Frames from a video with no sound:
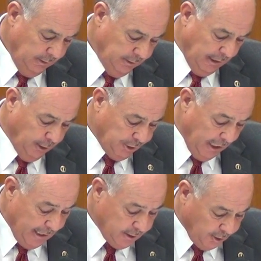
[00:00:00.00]
Sales
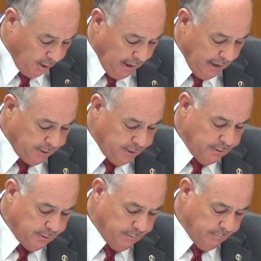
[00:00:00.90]
tax
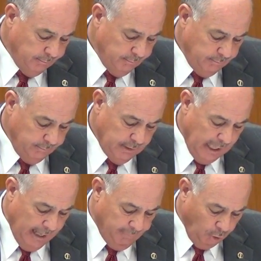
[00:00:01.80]
collections,
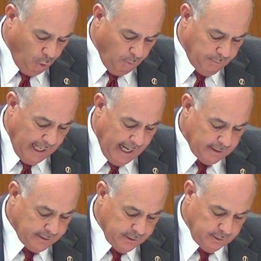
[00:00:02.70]
ad valorem
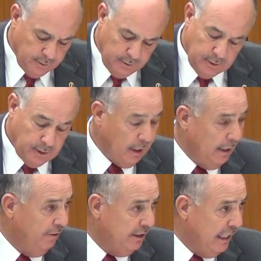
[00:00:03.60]
taxes could
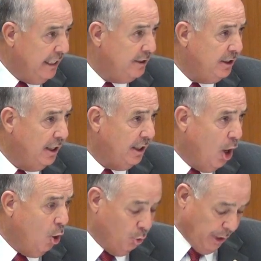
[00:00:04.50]
have as easily
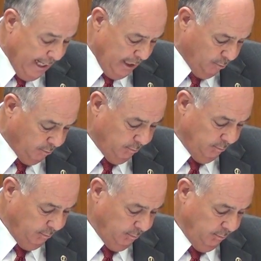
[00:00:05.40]
gone down
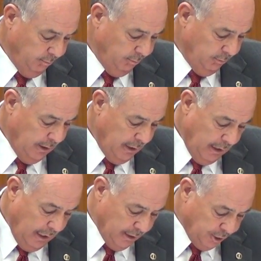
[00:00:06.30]

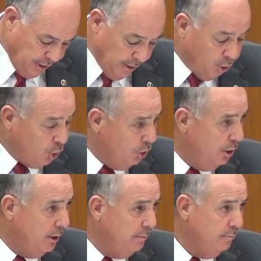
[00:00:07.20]
and still
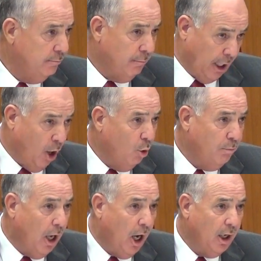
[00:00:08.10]
could, but I hope
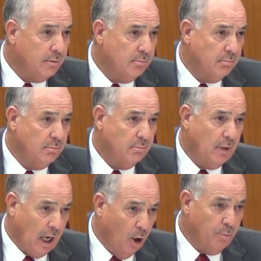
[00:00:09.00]
not.
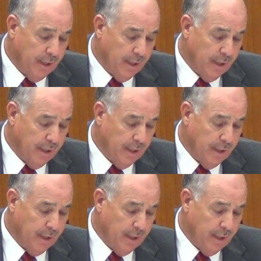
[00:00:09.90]
I hope